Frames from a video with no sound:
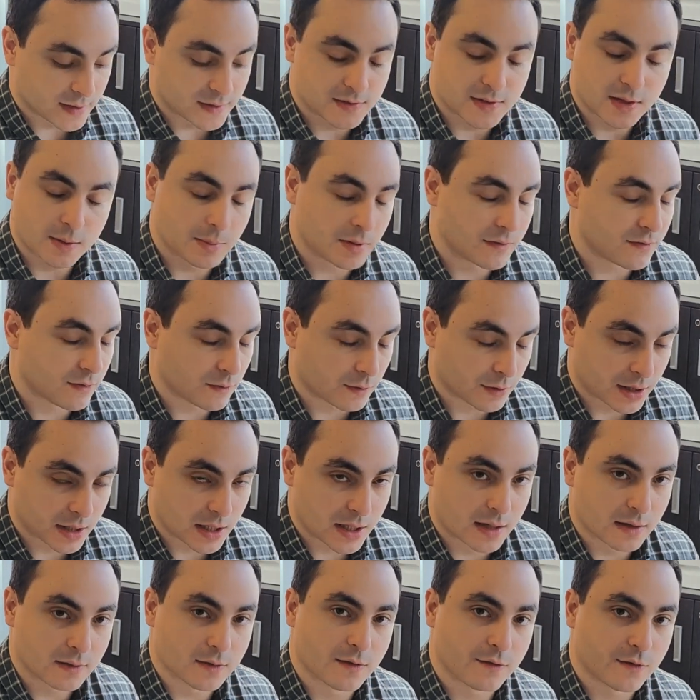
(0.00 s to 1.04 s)
get sick before
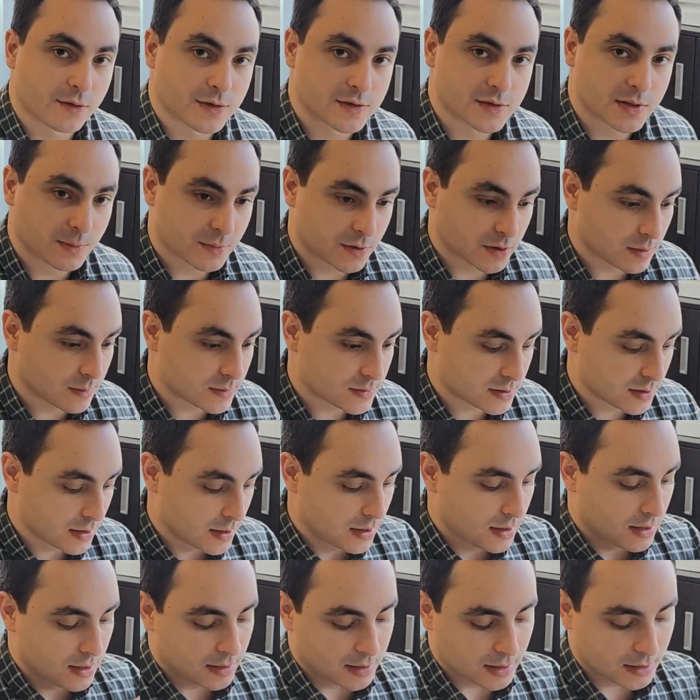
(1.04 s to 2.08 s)
getting the first symptoms.
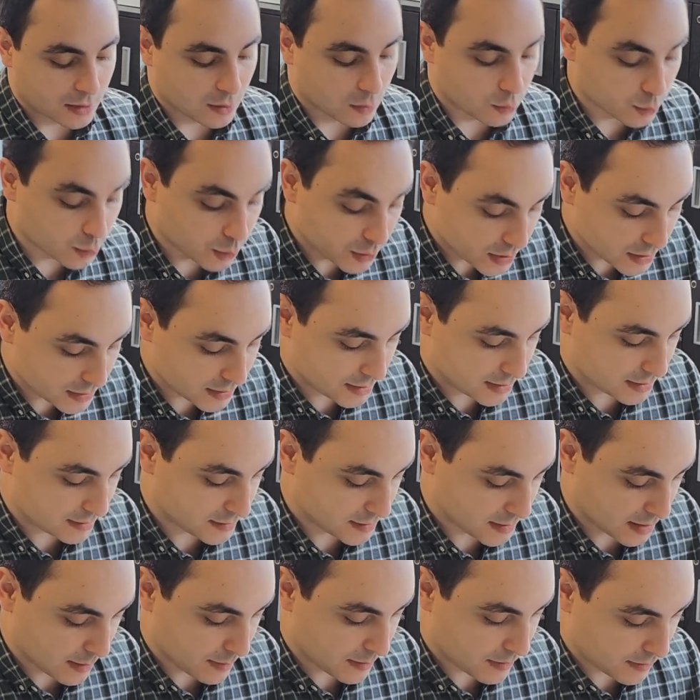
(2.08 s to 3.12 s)
It can go really
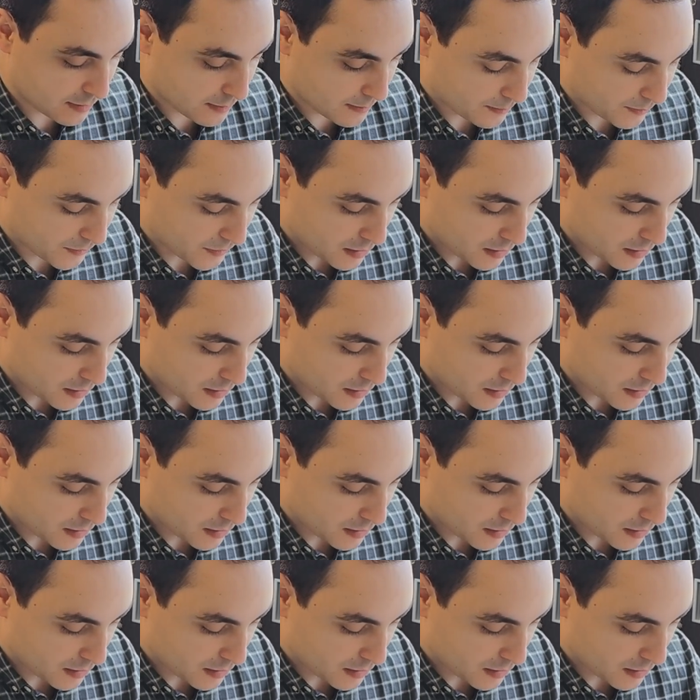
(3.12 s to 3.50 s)
in depth.